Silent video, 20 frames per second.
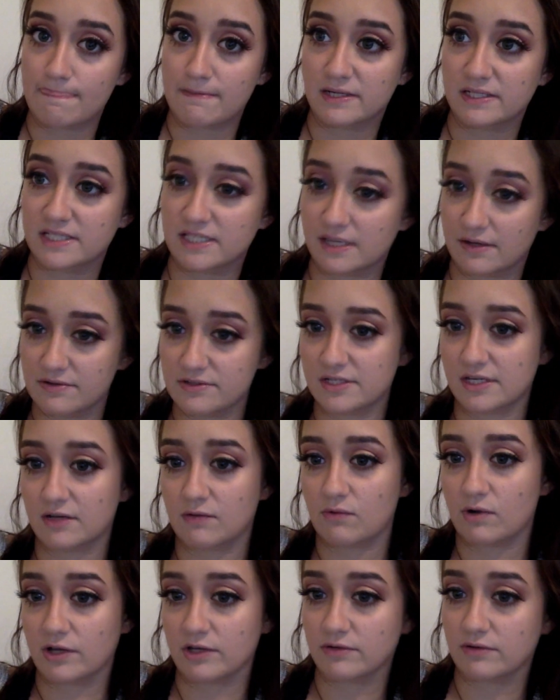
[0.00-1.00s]
It sounds like
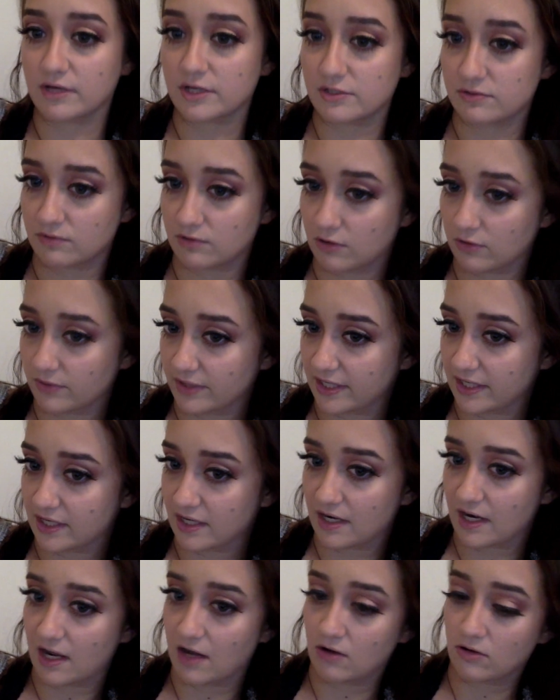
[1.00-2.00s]
while you guys were going in
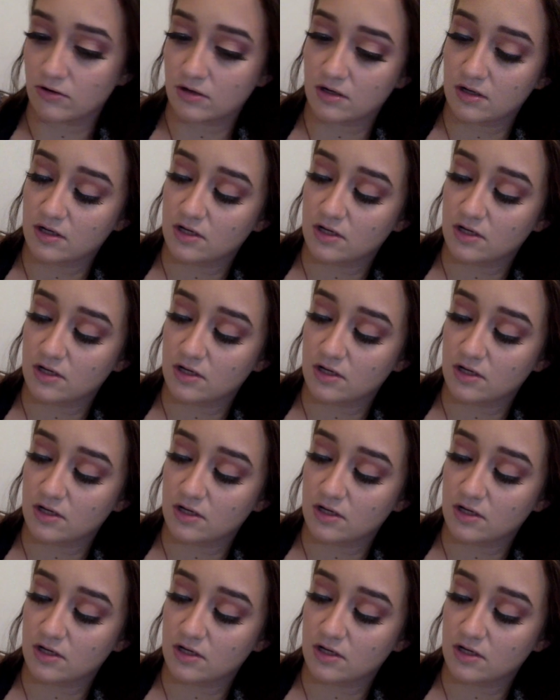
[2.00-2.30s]
and out,